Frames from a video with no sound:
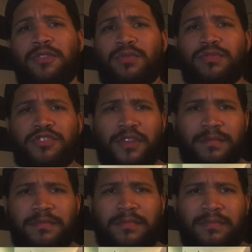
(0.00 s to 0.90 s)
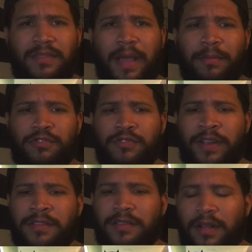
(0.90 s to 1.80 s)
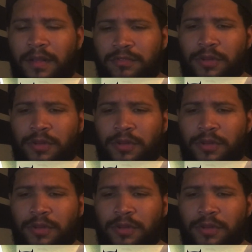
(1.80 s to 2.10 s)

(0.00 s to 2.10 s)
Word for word: do some type of trans um,